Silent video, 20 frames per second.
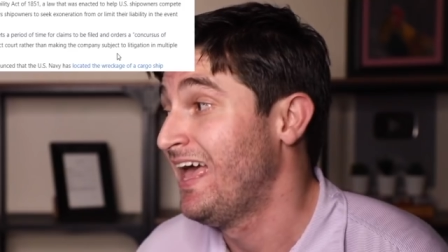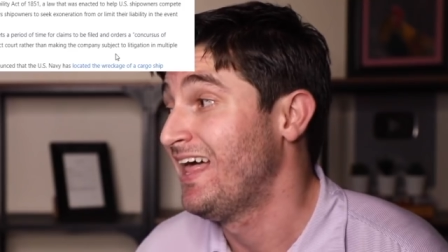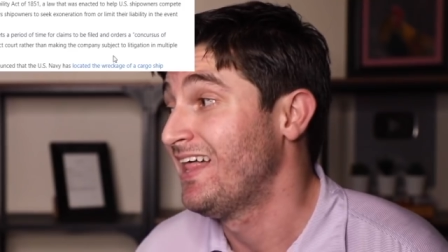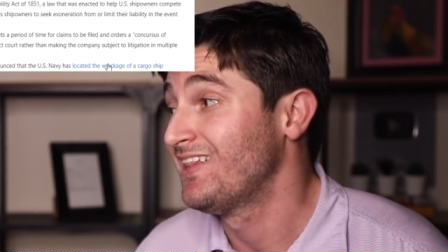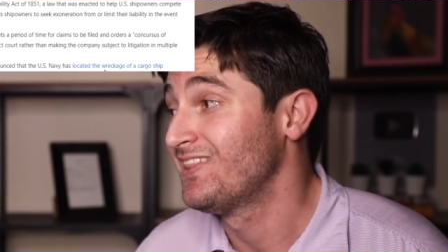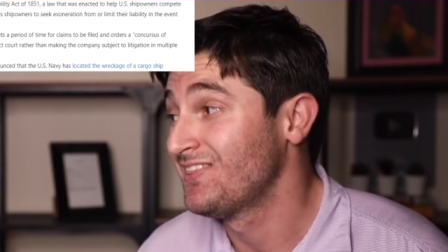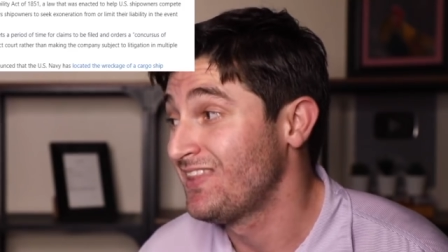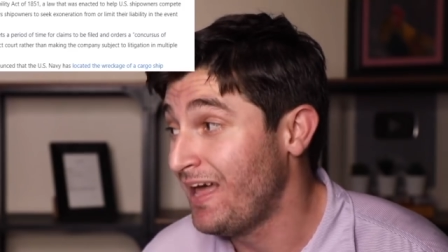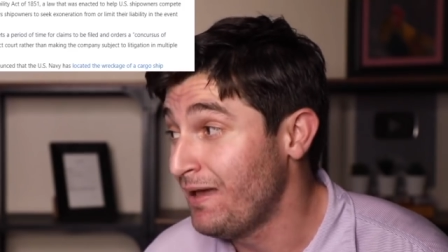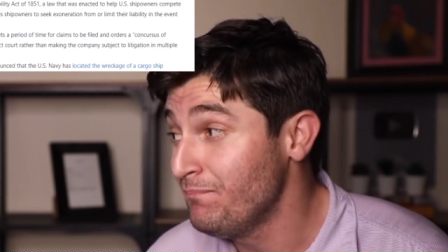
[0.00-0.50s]

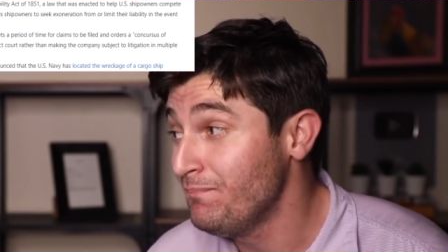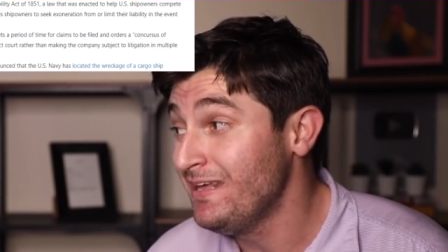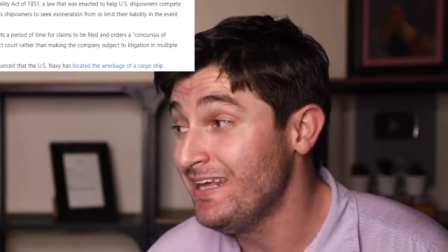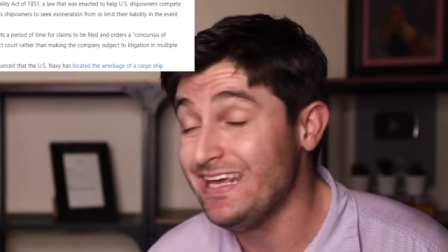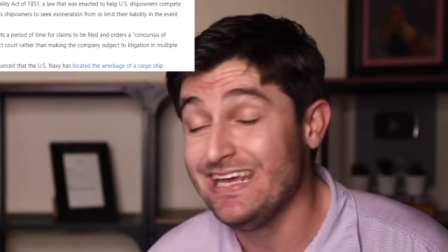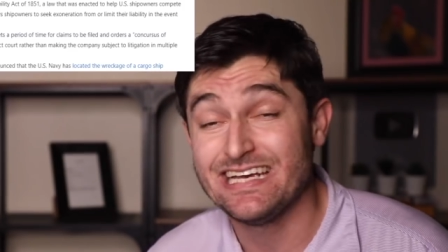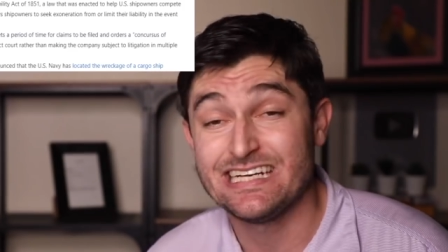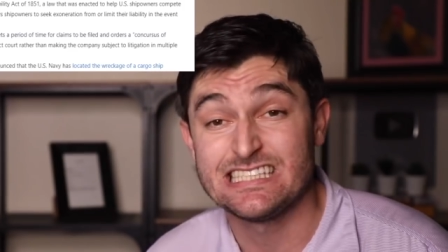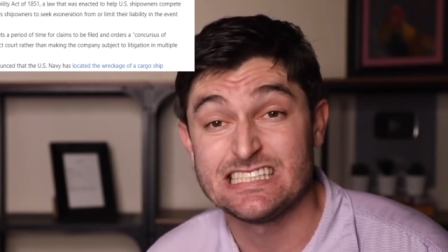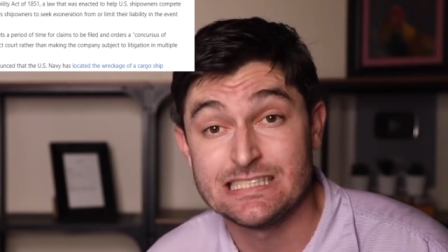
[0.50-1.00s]
Let me
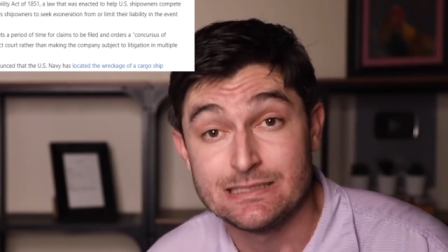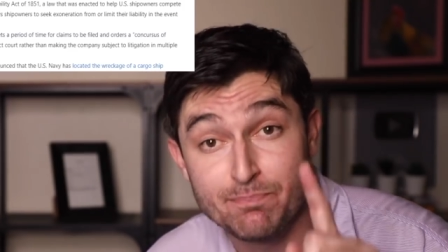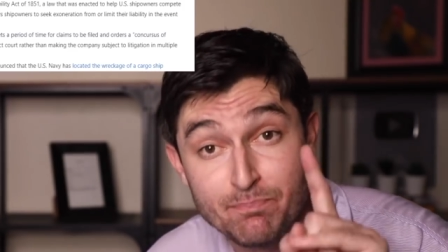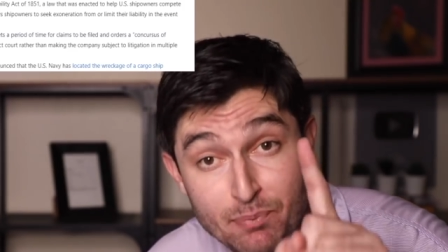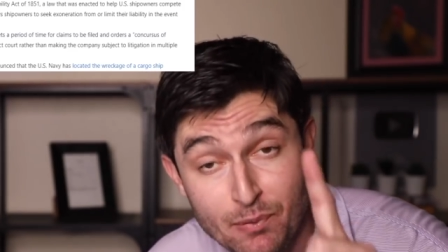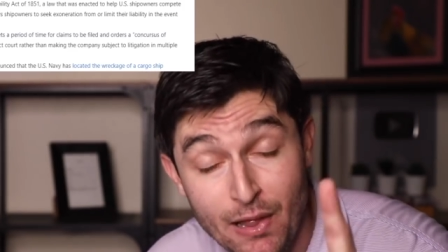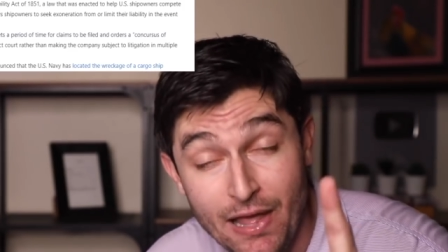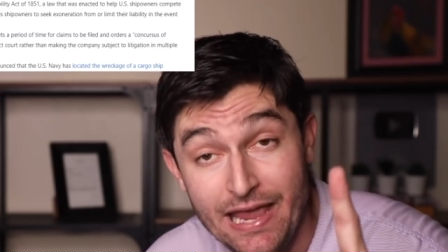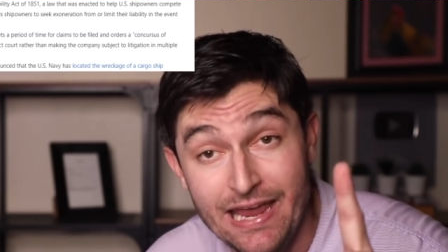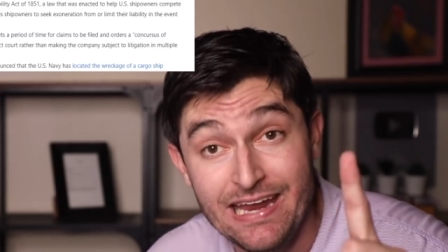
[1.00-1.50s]

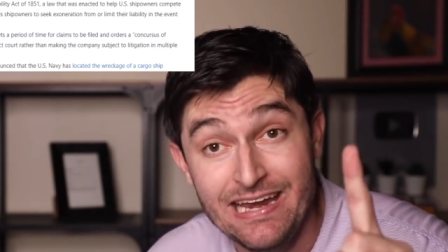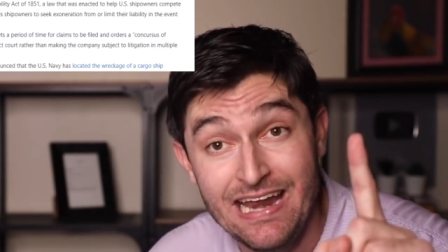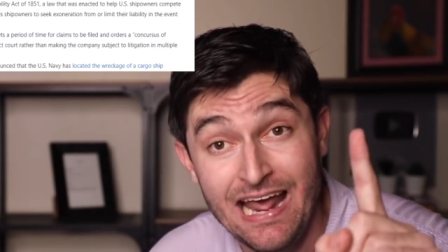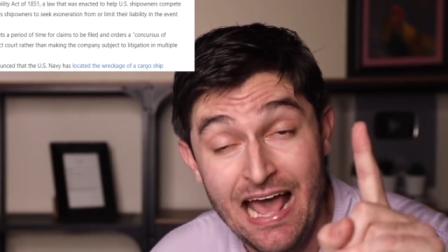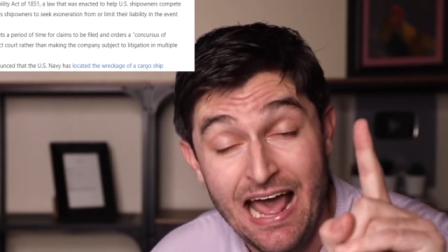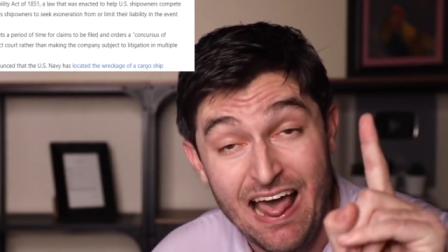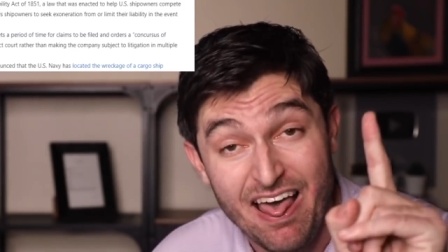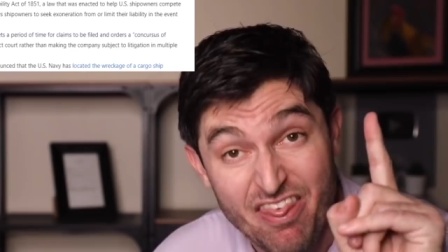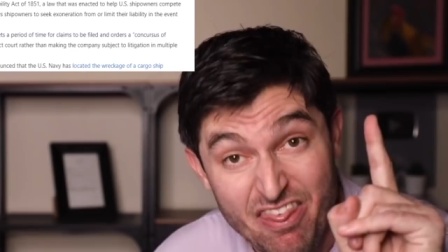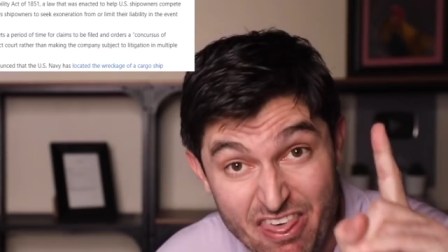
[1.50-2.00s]
explain
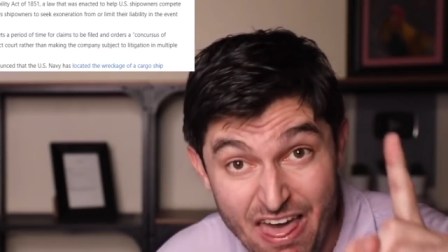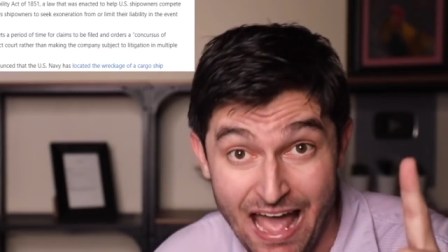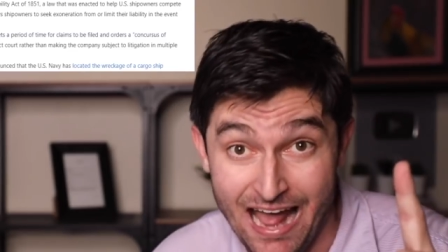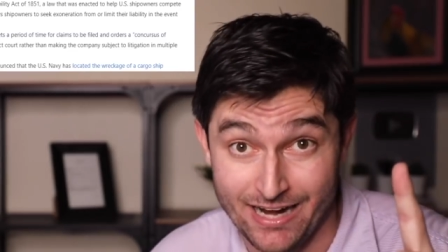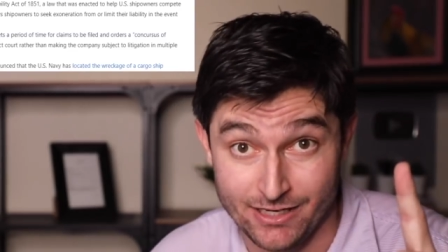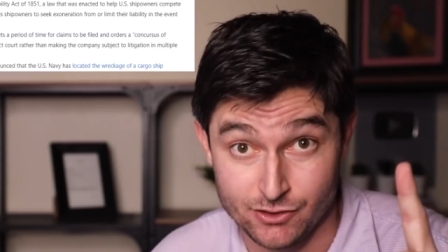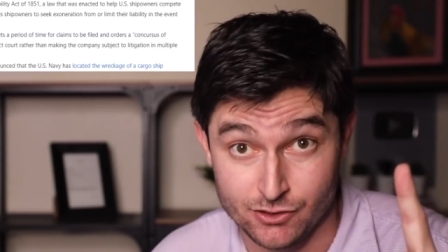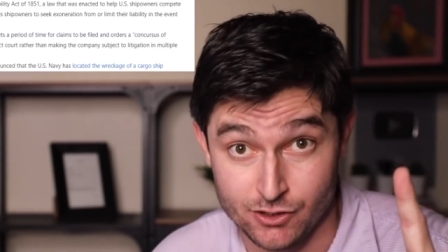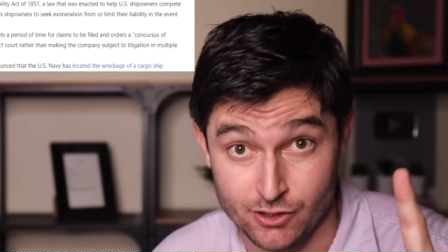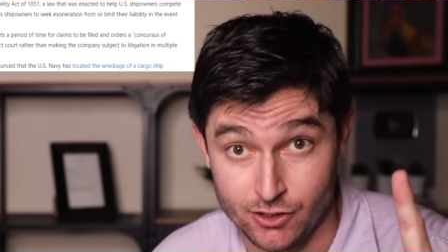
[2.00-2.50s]

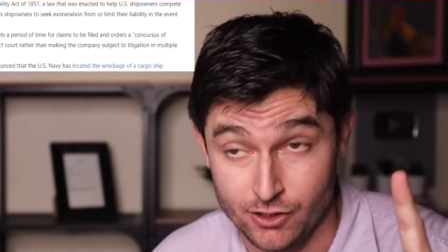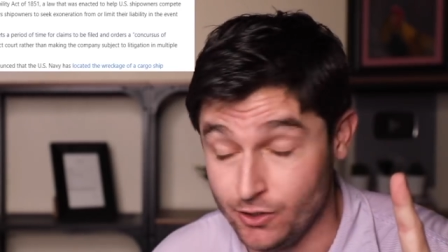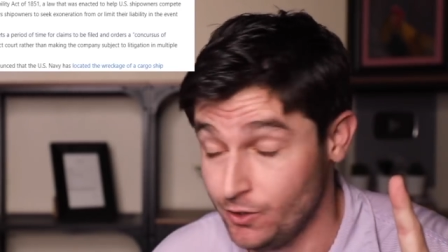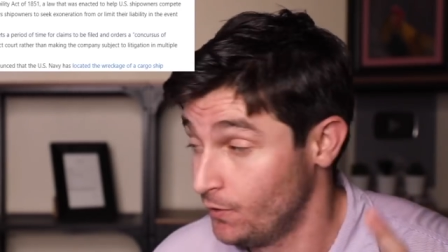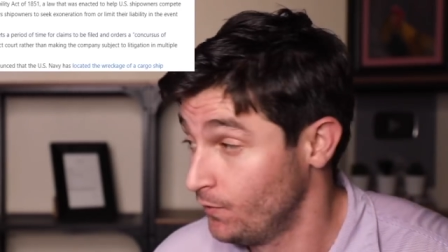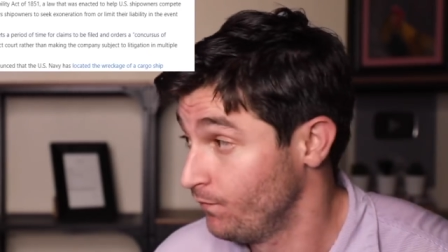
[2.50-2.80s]
that to you.